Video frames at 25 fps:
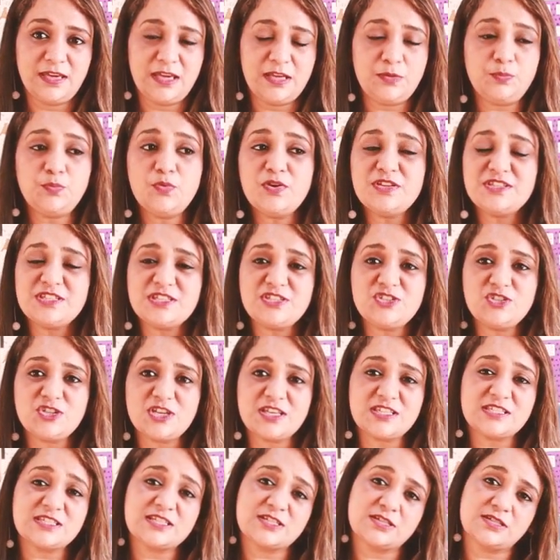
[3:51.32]
It wasn't
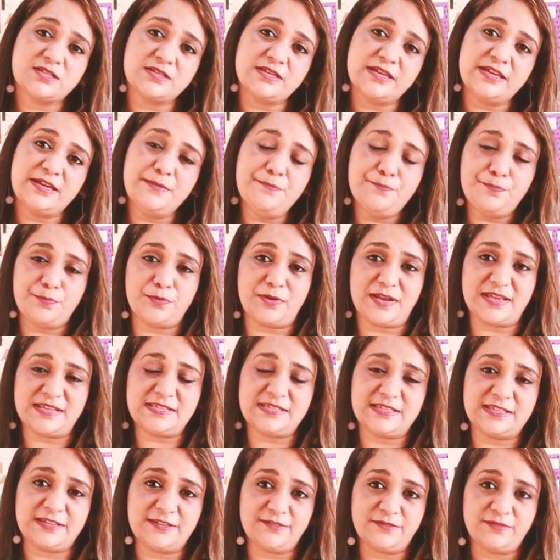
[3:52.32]
just
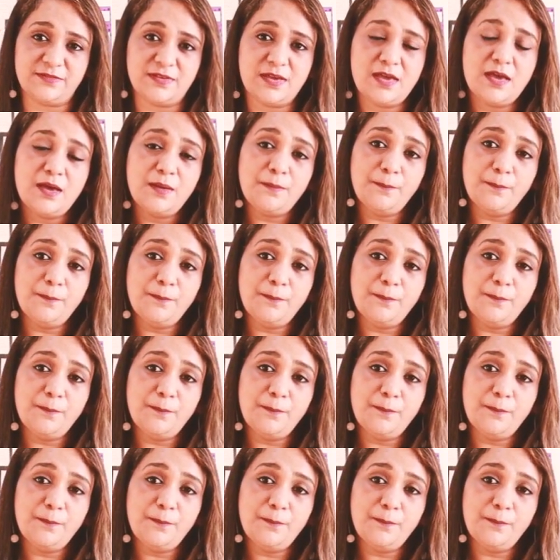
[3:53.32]
impressive,